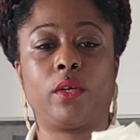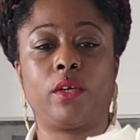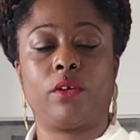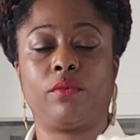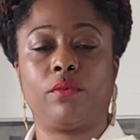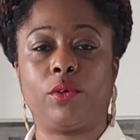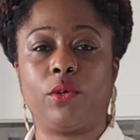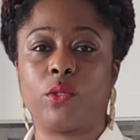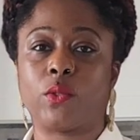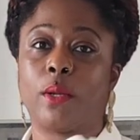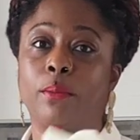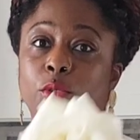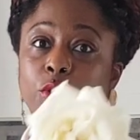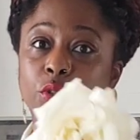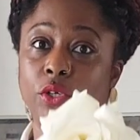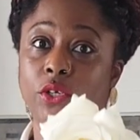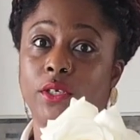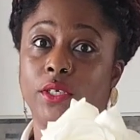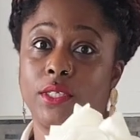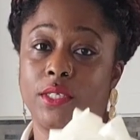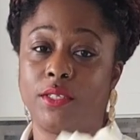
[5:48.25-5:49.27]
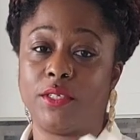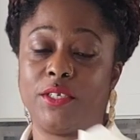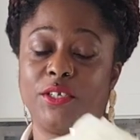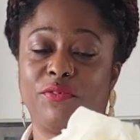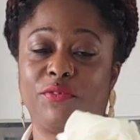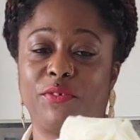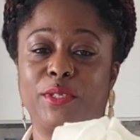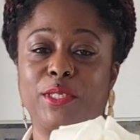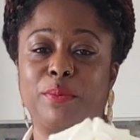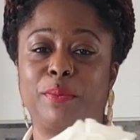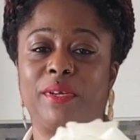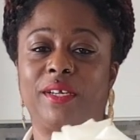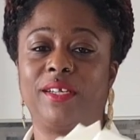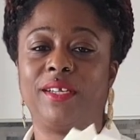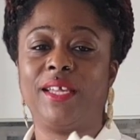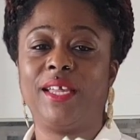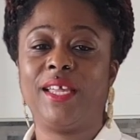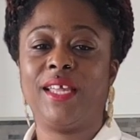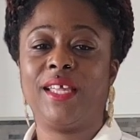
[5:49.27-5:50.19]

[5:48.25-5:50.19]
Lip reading: a rose, I'm sure you can see the difference, but